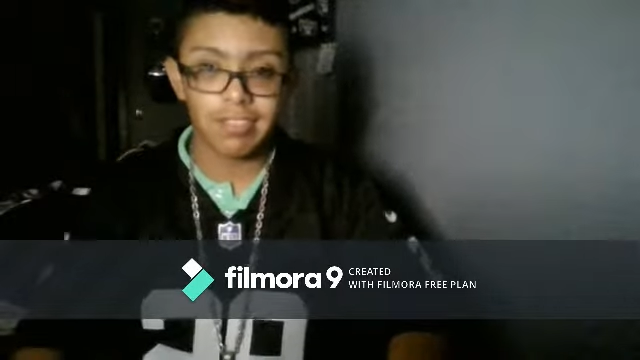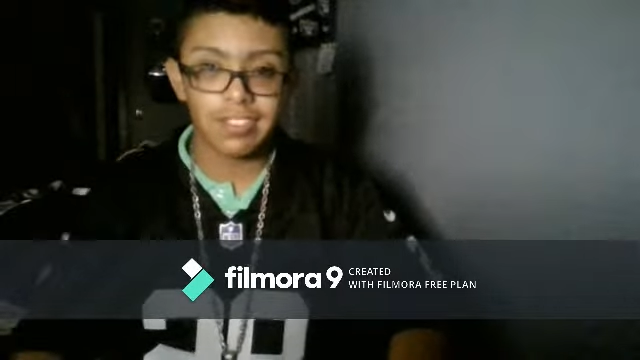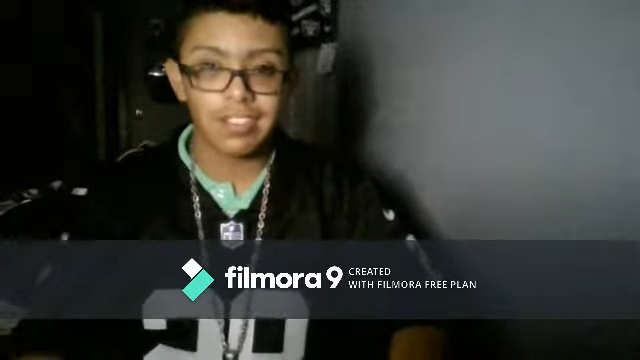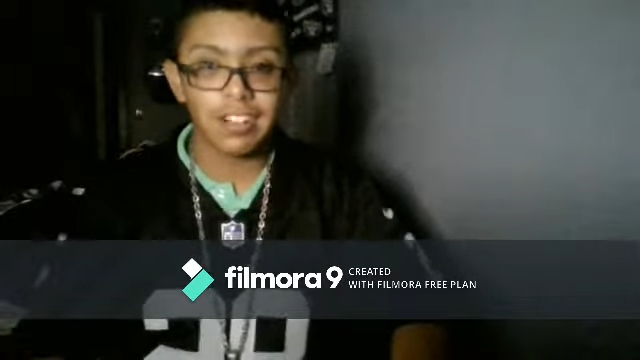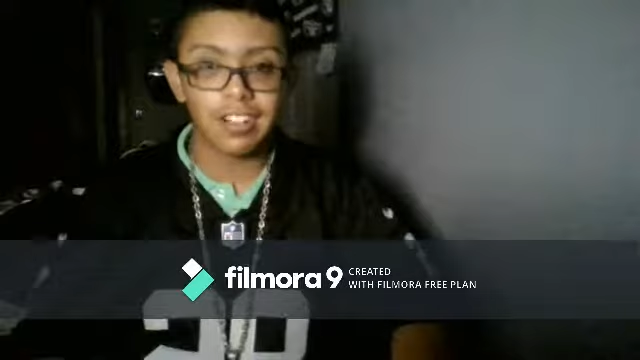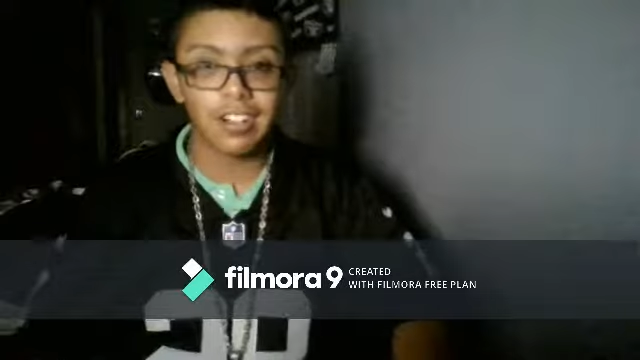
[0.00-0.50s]

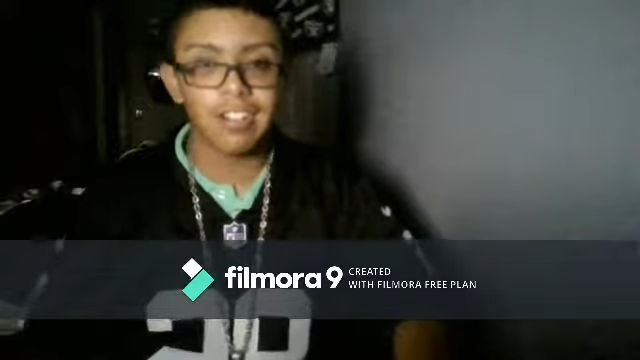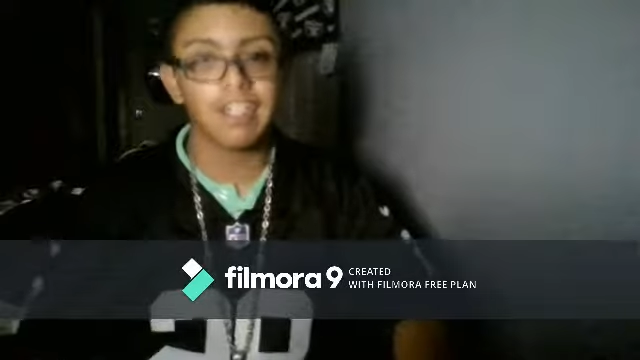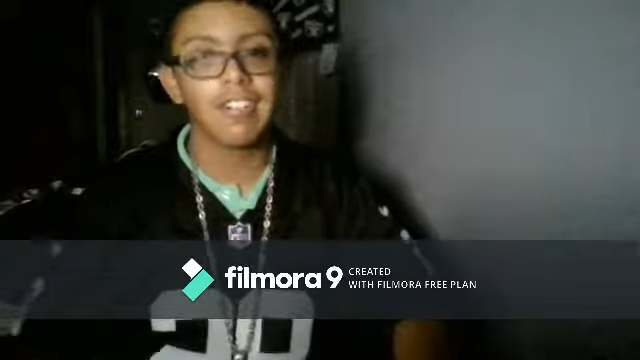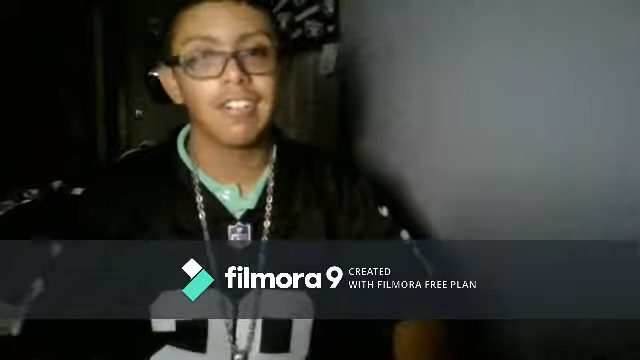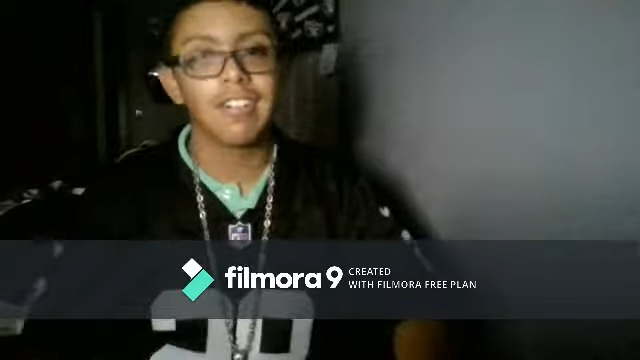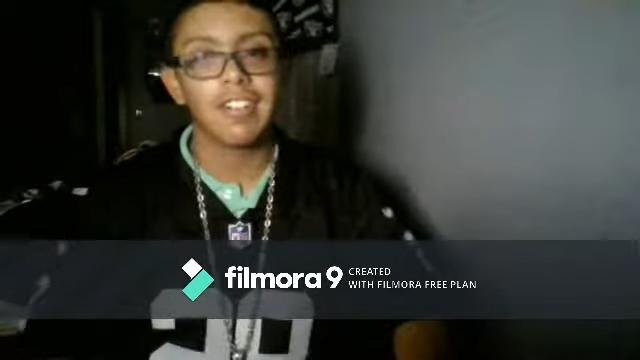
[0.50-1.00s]

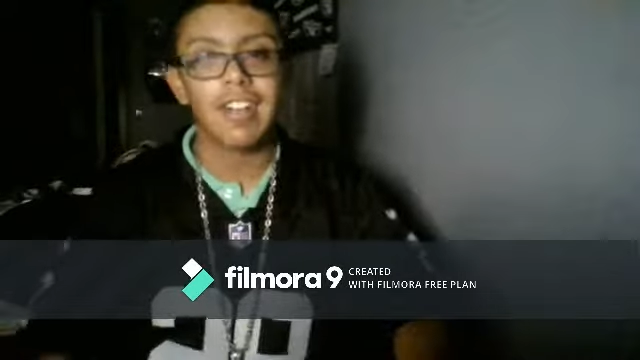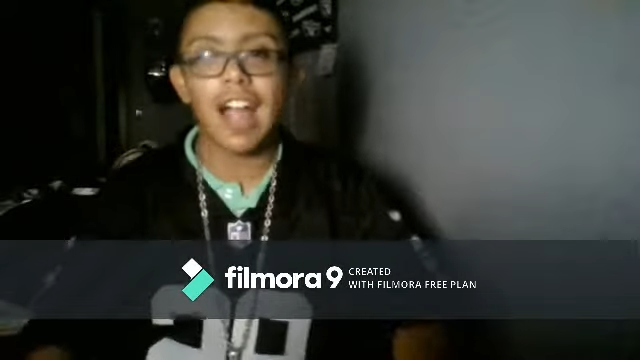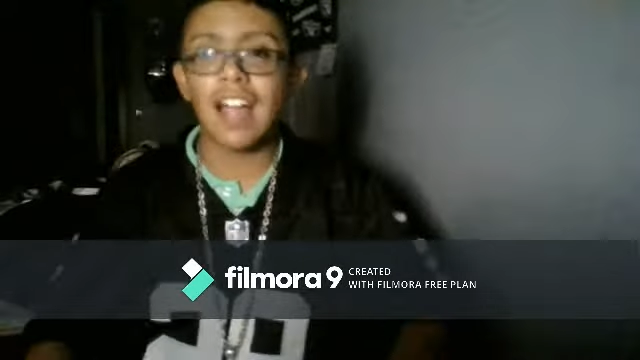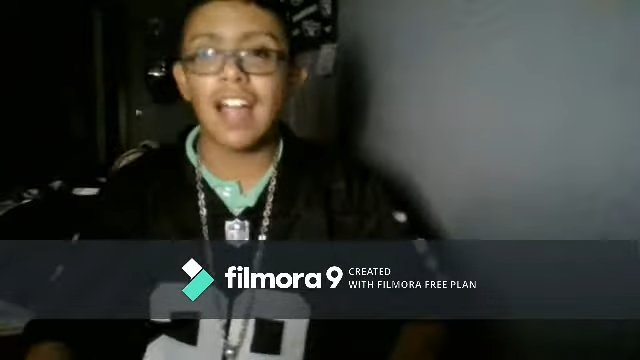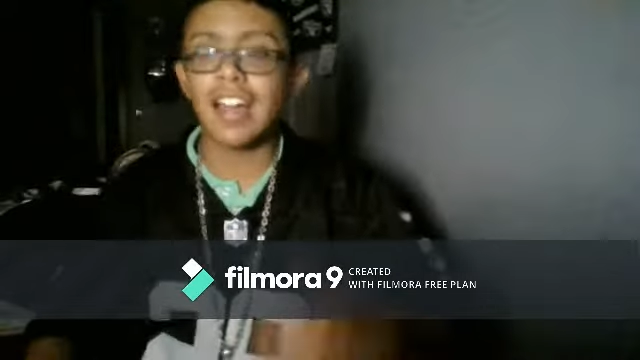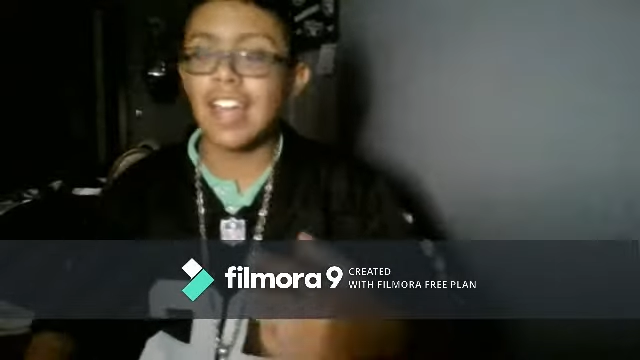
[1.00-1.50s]
so,
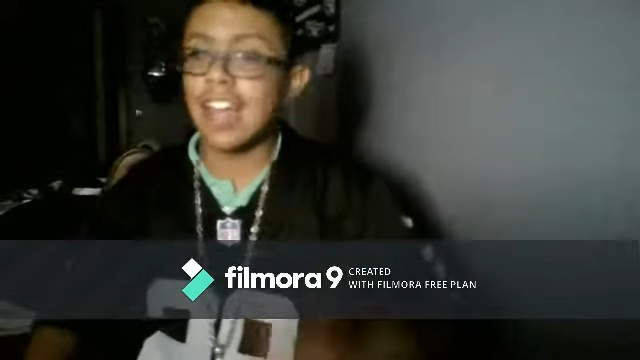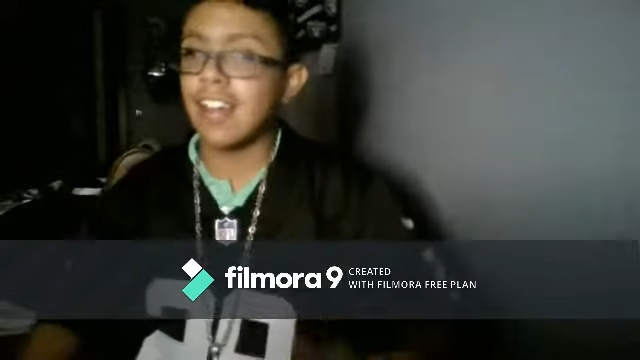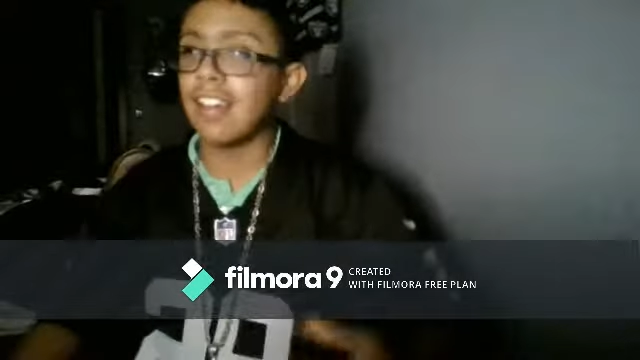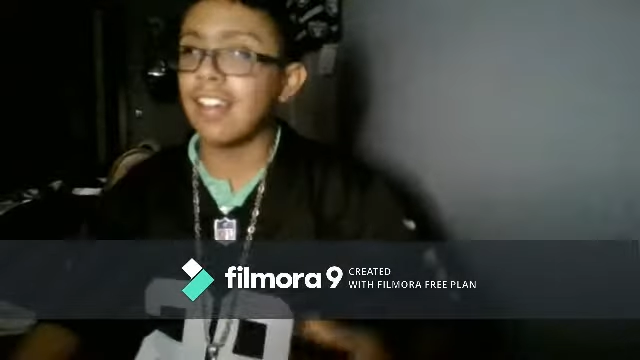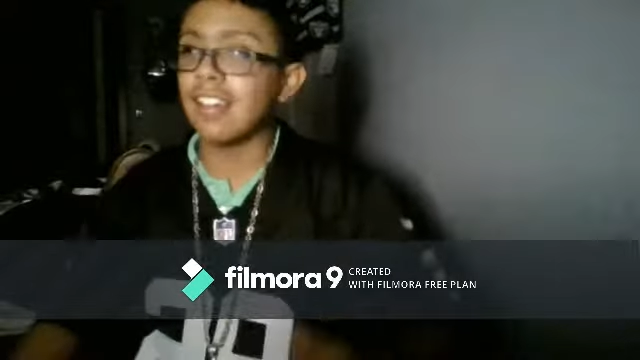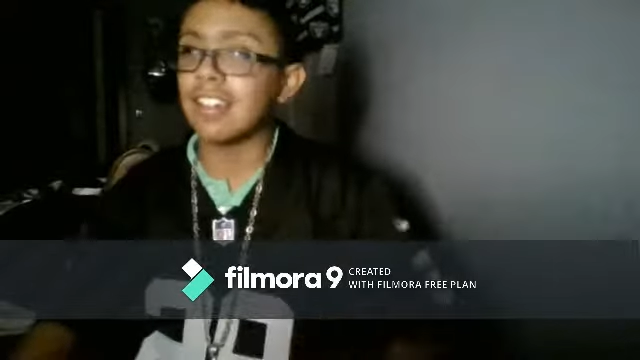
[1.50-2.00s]
I gotta
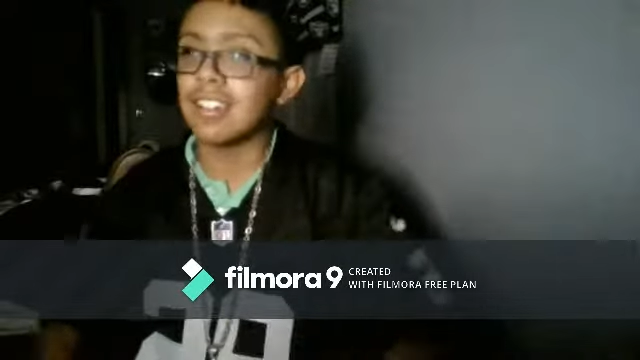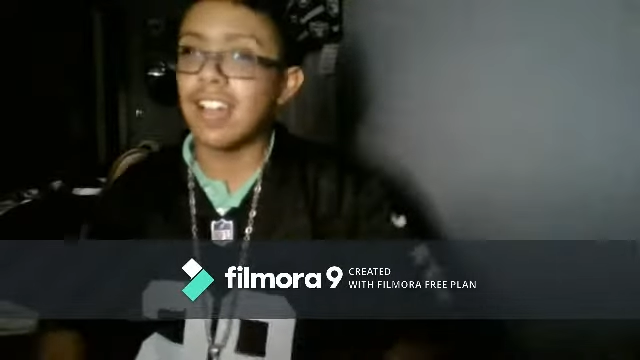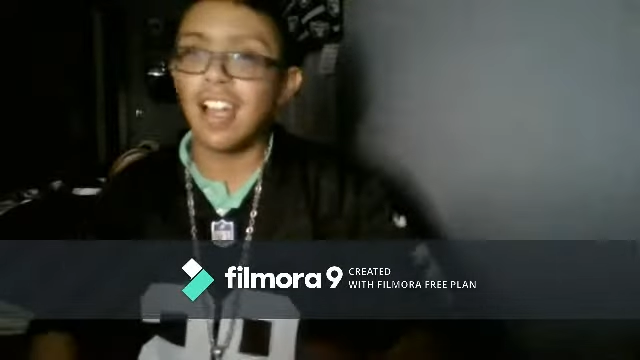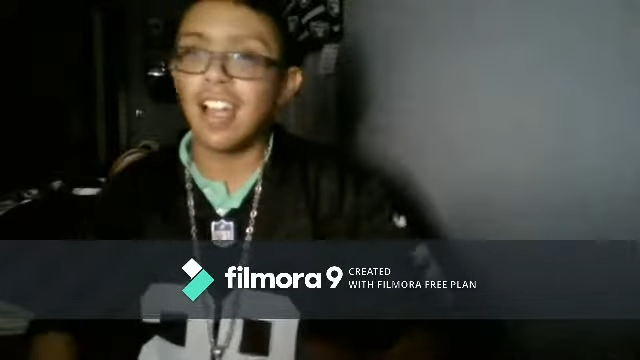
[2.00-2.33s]
edit this thing.